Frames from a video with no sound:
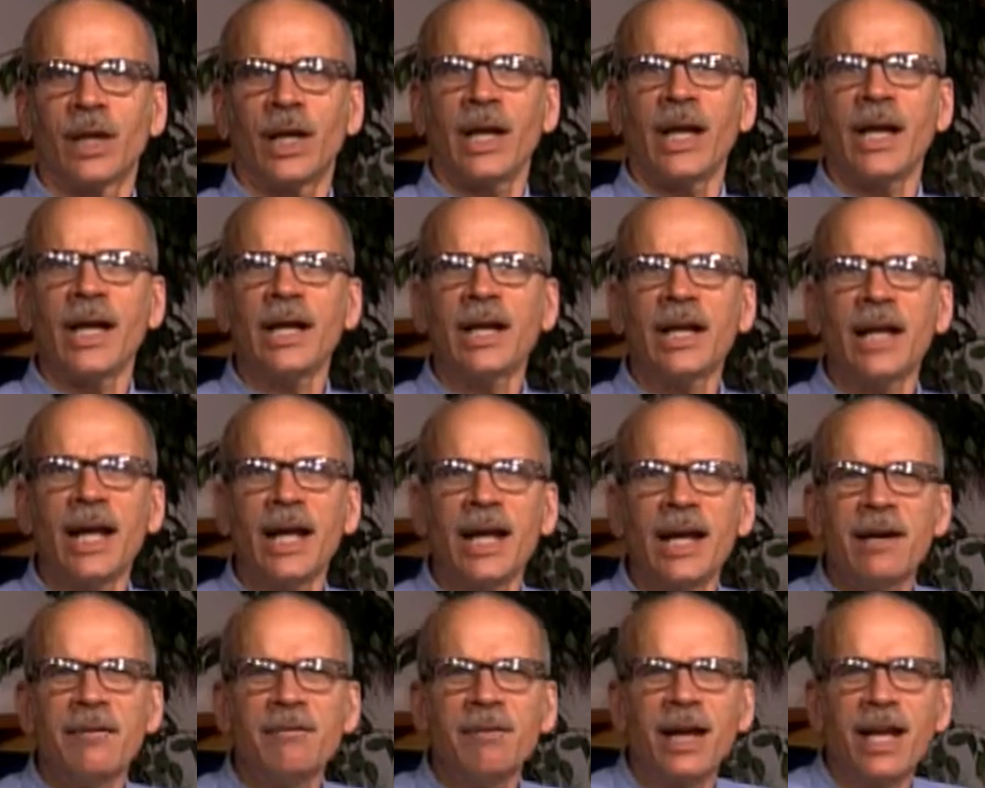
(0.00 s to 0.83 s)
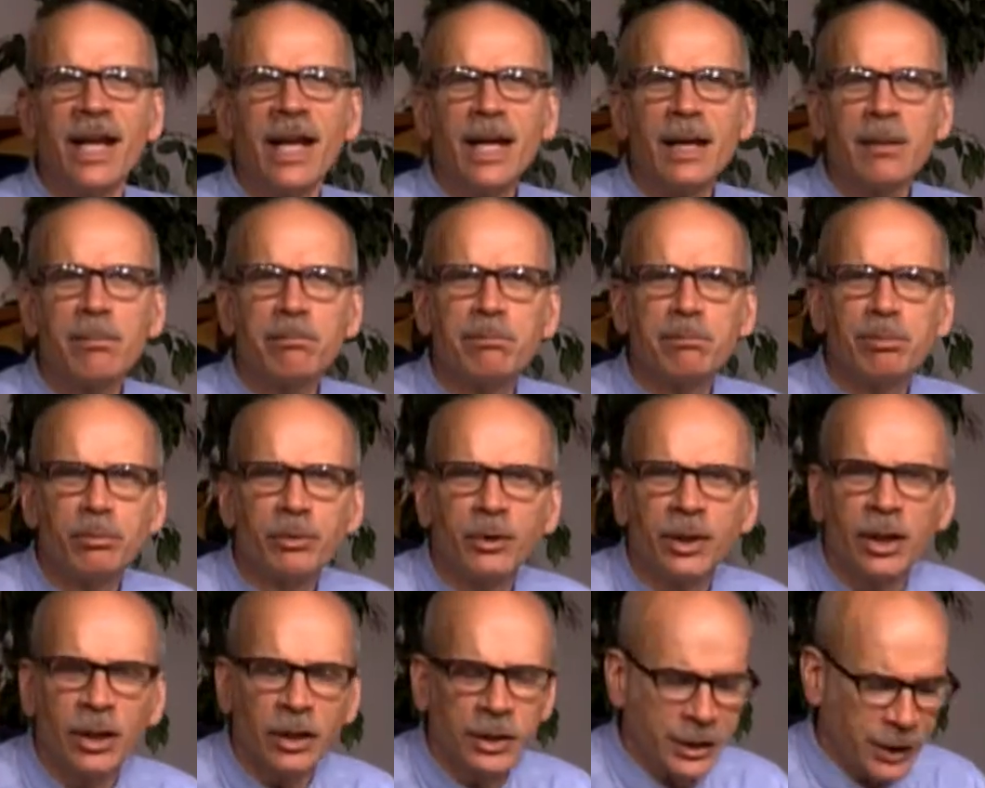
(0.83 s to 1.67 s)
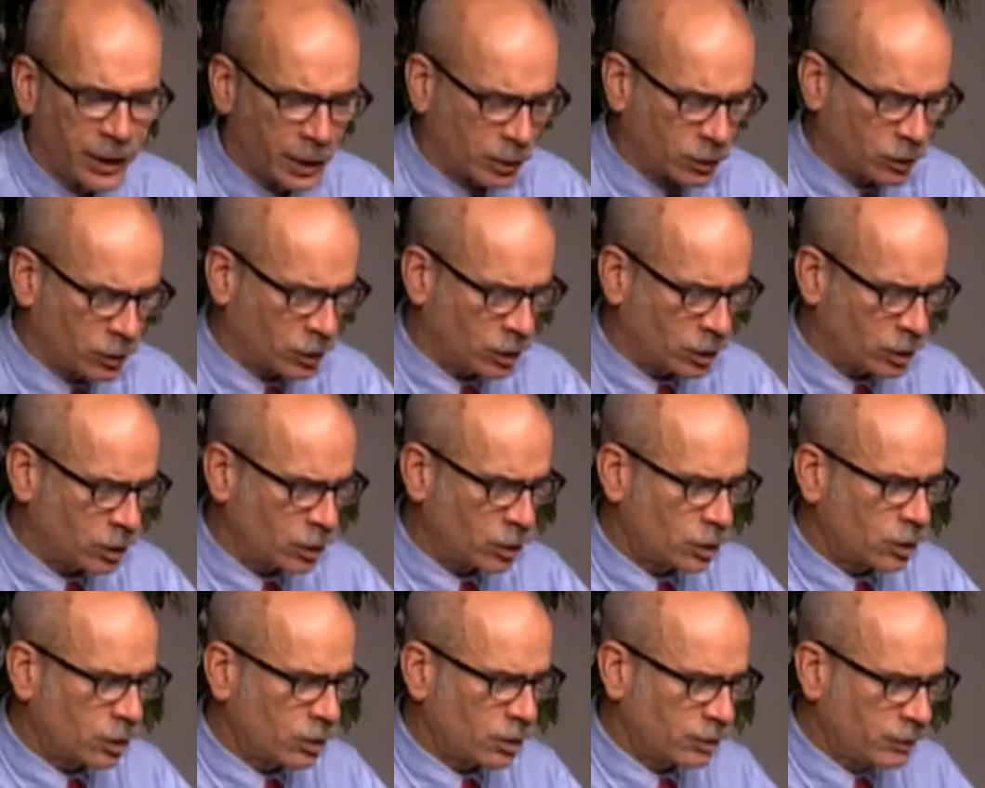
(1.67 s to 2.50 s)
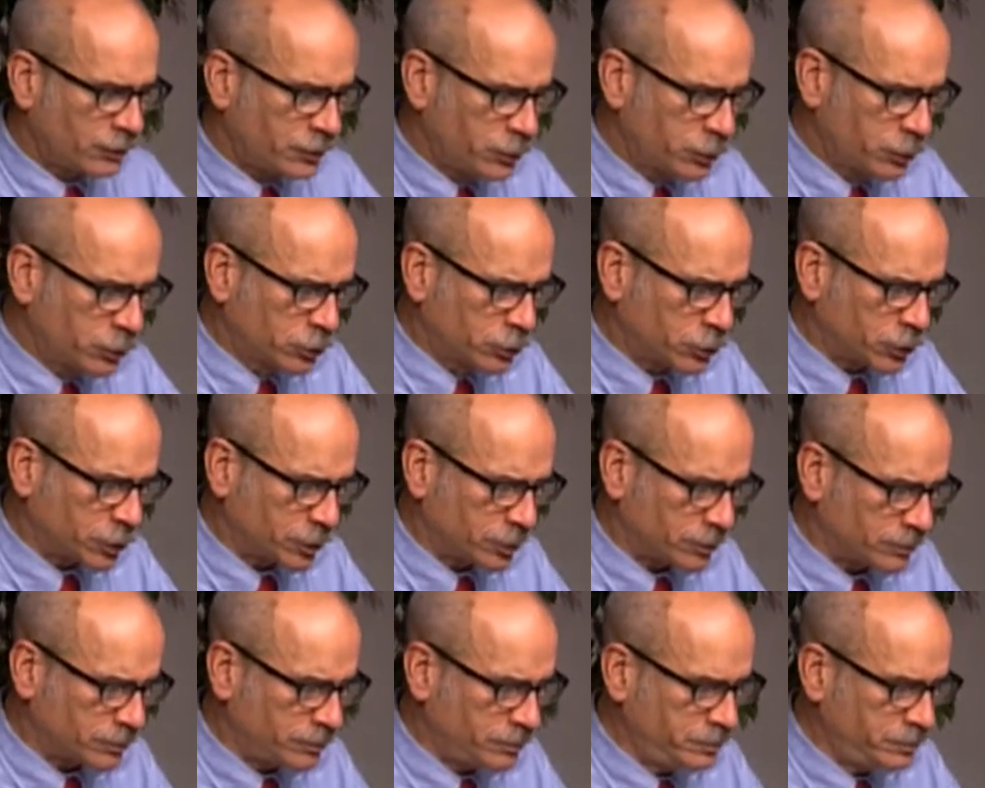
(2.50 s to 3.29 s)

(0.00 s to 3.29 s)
and have a brilliant future.